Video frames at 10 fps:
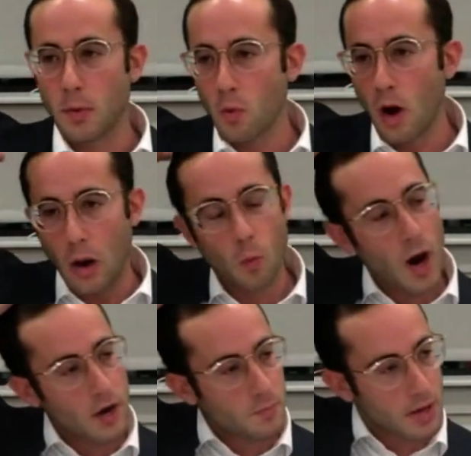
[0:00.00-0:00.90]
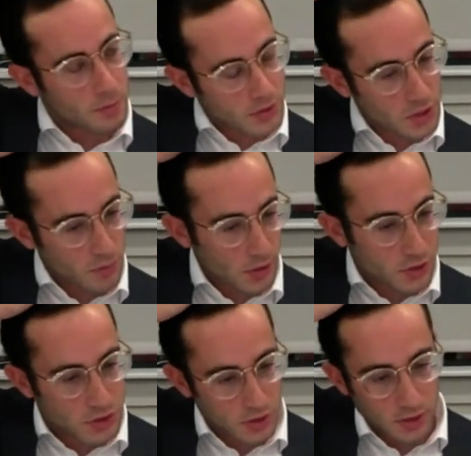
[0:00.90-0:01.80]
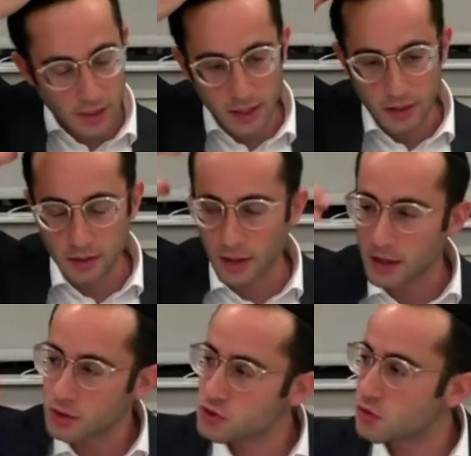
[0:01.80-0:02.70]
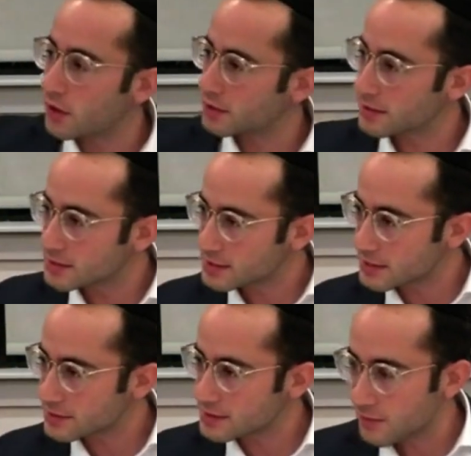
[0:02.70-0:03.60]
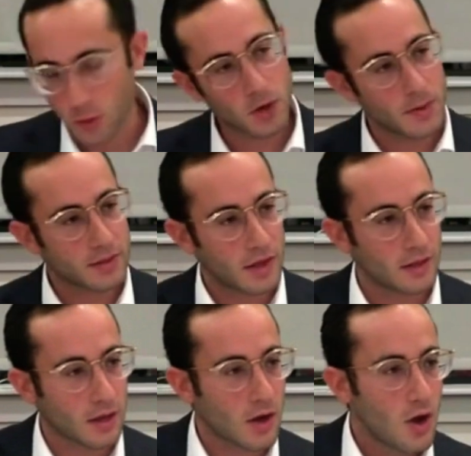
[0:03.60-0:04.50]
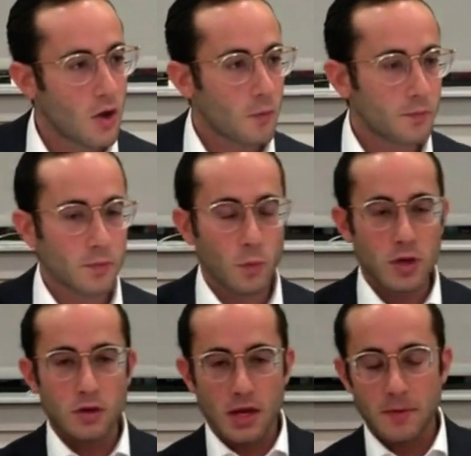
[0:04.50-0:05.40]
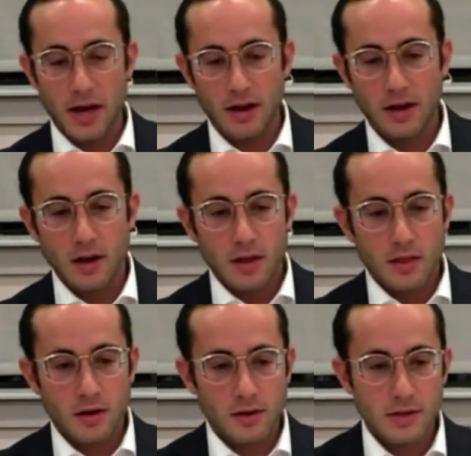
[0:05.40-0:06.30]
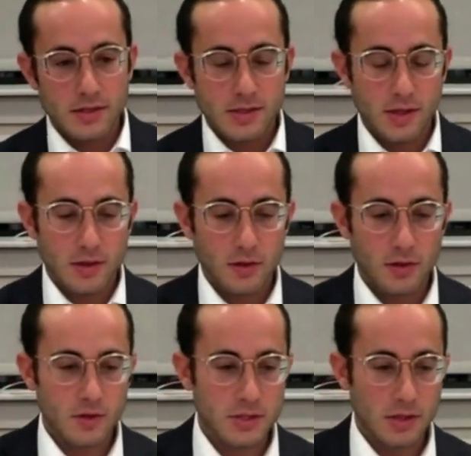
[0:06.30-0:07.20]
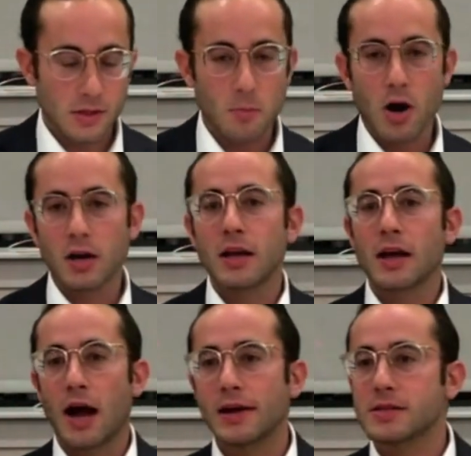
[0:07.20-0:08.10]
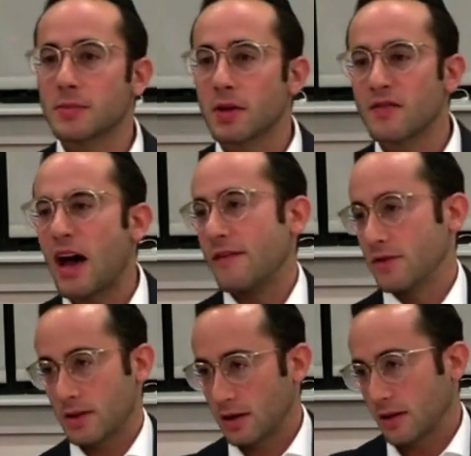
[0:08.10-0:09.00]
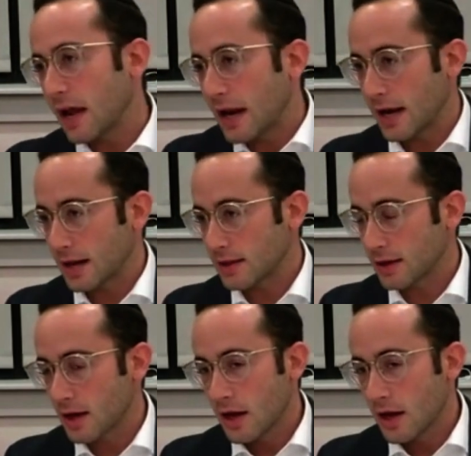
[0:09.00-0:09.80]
But why do people so much like draw to these things? You ever thought about that? Like, when you think about it, there's the marketing concept of everything and anything.